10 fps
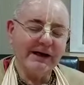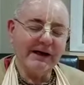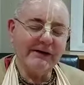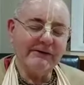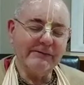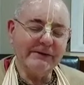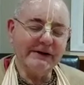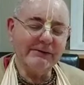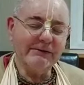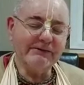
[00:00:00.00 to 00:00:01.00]
And the
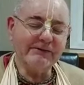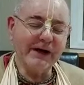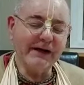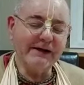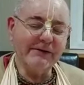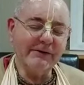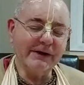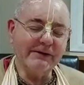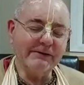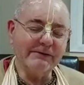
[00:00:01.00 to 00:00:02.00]
bee was flying
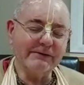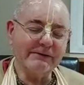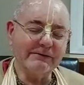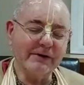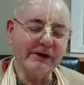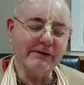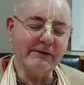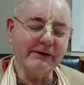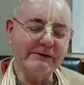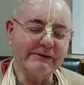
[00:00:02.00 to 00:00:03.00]
around
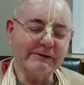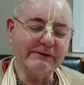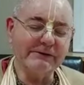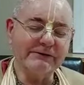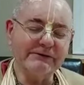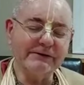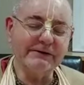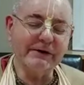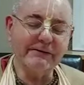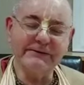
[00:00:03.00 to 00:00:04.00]
Radharani's lotus
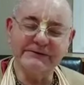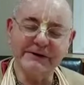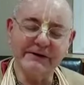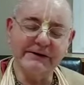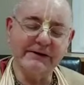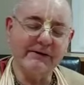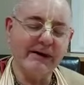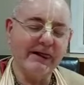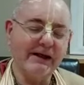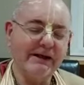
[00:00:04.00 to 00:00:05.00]
feet, obviously
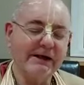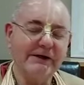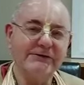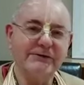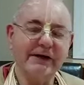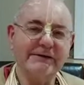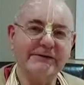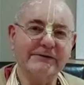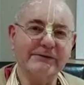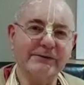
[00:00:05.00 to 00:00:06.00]

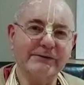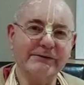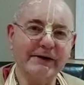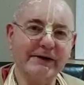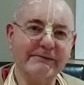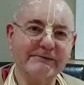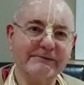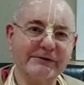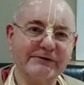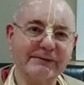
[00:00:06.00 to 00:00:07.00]
attracted towards that
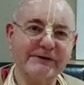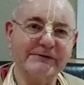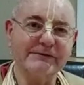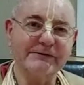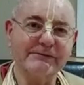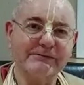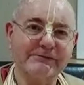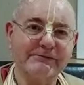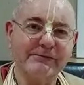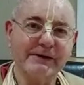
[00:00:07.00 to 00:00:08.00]
special
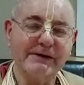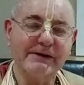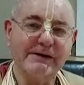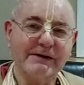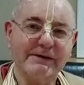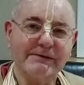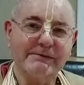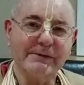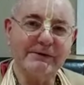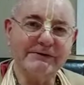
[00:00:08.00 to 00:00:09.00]

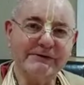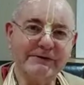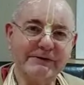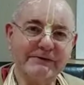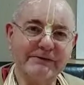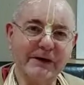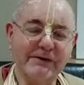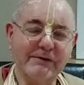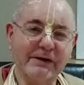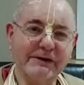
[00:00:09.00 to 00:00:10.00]
mercy of
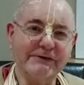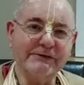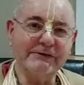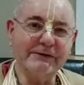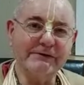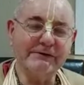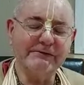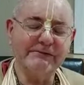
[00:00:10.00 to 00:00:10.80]
Radharani's feet.